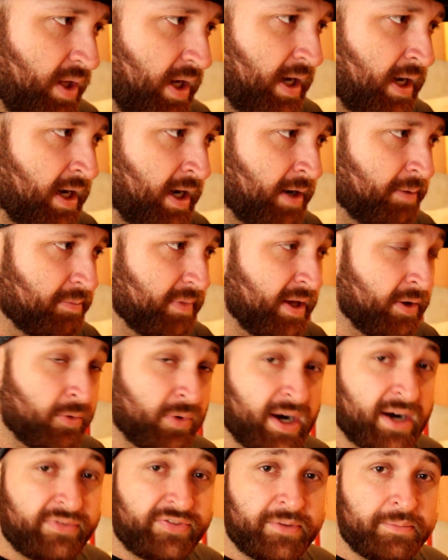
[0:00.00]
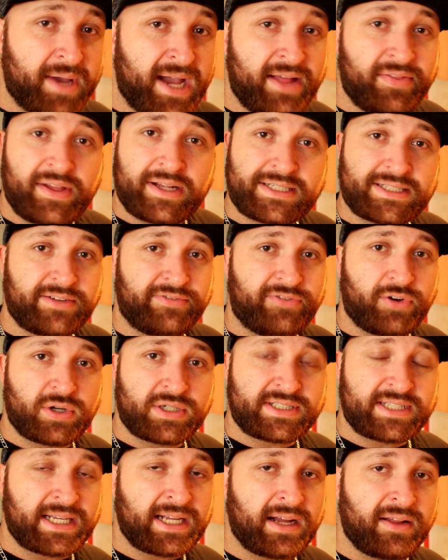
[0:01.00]
And right off the bat, that's the
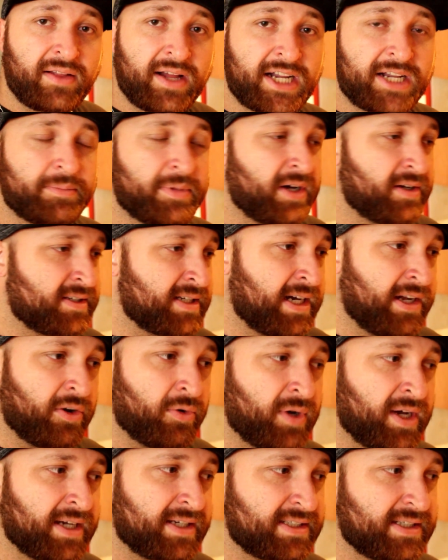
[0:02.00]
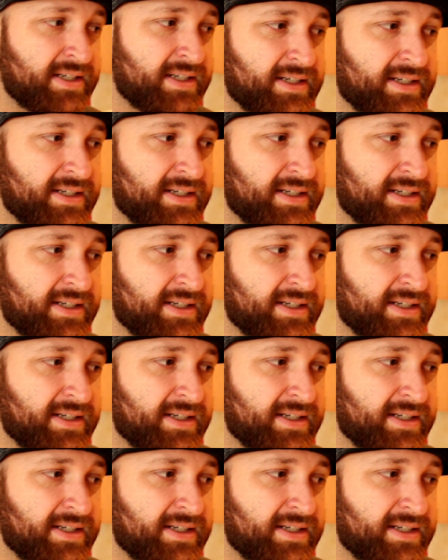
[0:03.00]
first thing I like about Dyno-Wax.